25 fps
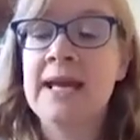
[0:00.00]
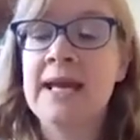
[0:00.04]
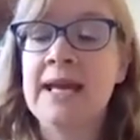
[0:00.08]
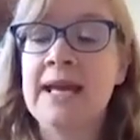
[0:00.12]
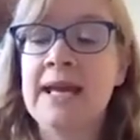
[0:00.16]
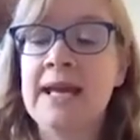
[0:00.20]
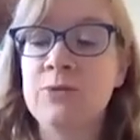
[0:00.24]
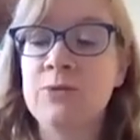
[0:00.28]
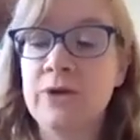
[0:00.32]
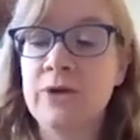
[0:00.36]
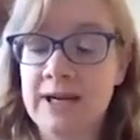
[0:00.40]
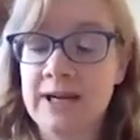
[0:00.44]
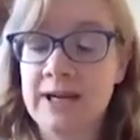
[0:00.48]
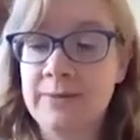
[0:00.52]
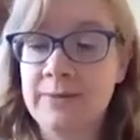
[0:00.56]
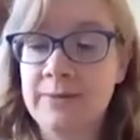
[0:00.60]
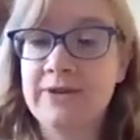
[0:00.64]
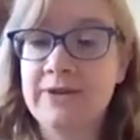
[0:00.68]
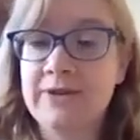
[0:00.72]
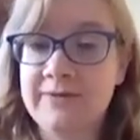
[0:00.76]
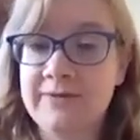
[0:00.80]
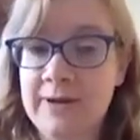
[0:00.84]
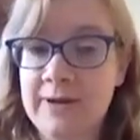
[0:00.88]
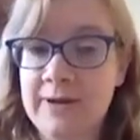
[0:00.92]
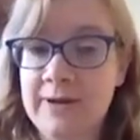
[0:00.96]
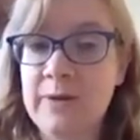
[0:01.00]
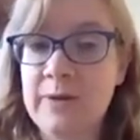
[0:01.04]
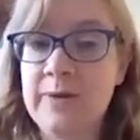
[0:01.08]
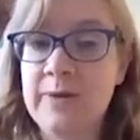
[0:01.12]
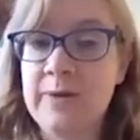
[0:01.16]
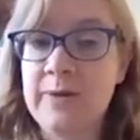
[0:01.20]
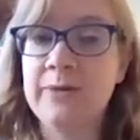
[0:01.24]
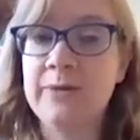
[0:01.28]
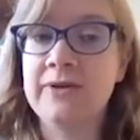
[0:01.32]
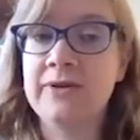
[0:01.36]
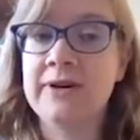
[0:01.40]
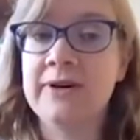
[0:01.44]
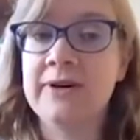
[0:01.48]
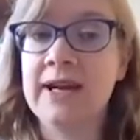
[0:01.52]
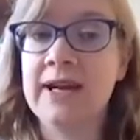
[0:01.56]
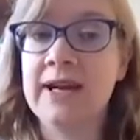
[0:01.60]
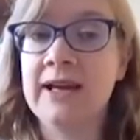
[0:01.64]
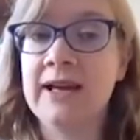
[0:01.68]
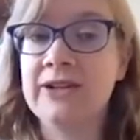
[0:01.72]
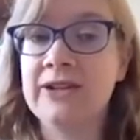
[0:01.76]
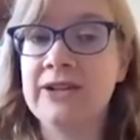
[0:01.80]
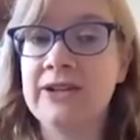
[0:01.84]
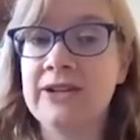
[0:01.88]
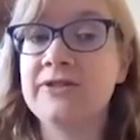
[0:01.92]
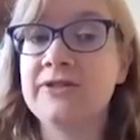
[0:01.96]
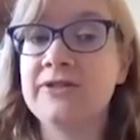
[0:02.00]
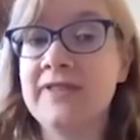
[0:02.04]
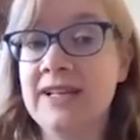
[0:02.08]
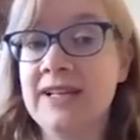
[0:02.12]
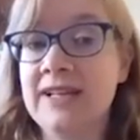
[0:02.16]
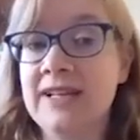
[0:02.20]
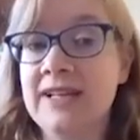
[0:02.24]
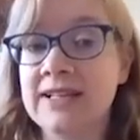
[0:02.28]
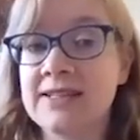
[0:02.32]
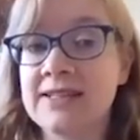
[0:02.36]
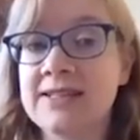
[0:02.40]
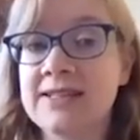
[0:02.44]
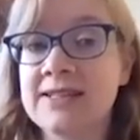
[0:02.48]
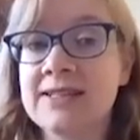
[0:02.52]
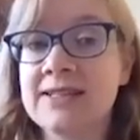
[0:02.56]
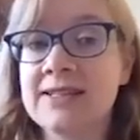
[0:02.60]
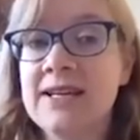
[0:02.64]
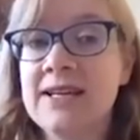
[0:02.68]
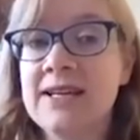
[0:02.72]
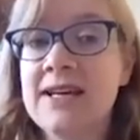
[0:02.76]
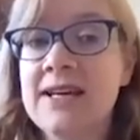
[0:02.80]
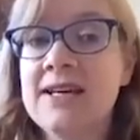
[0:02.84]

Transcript: and what happened to their family member and their feelings.